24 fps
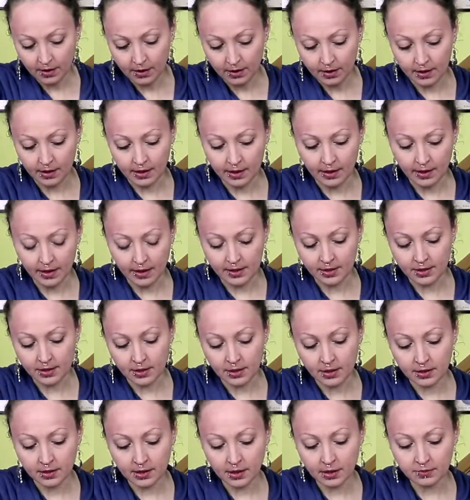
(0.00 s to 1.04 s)
And
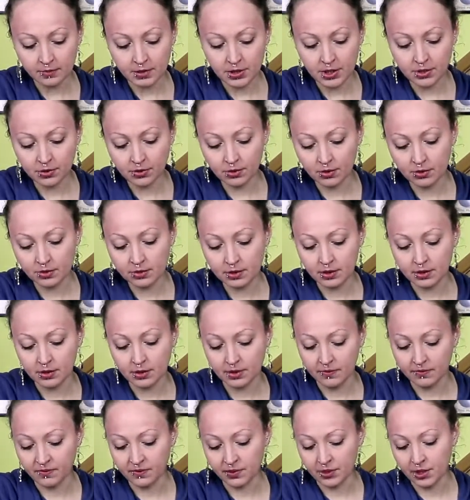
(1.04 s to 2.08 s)
it can be stored in
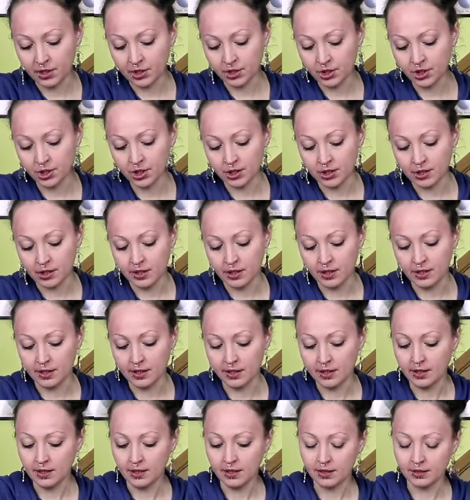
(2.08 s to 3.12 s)
the fridge
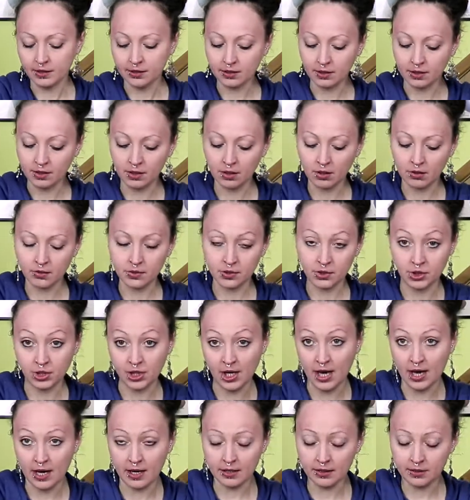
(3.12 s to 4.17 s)
in the closed
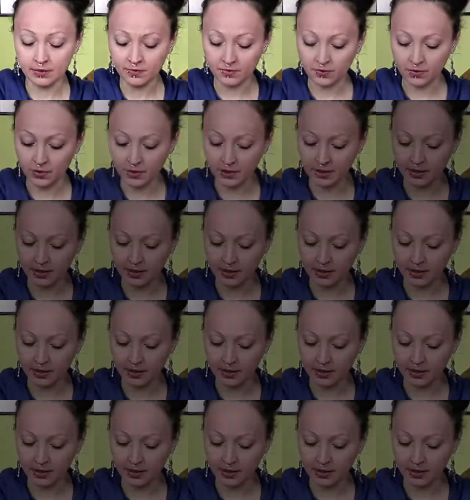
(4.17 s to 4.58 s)
jar for